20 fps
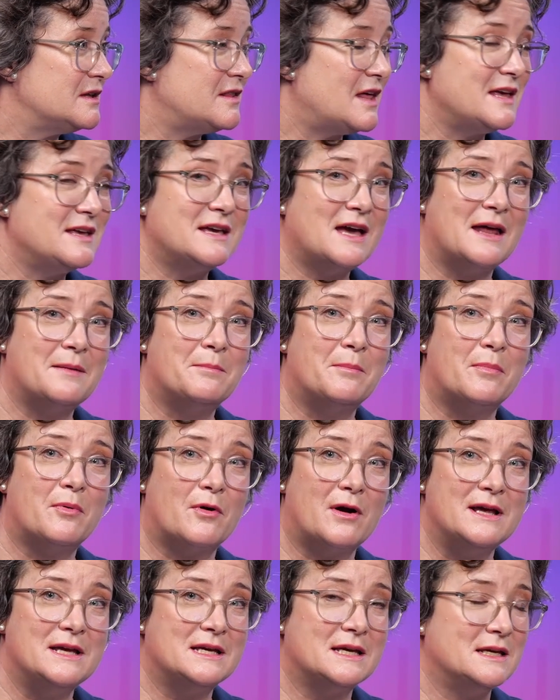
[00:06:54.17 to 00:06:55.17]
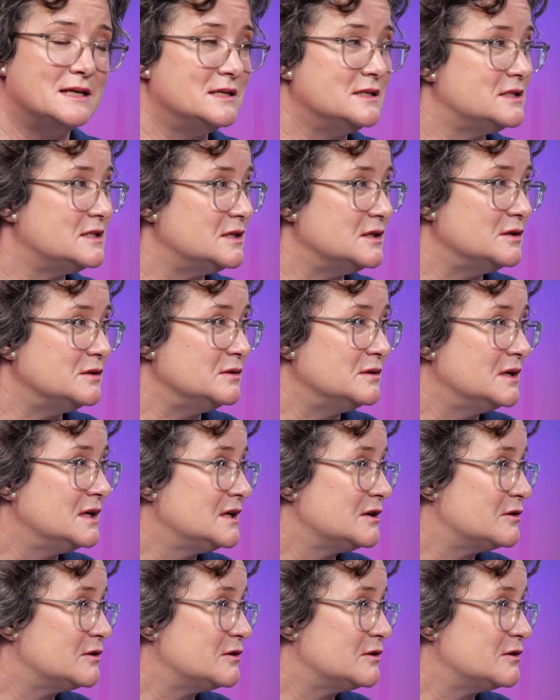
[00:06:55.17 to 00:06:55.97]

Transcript: they can break into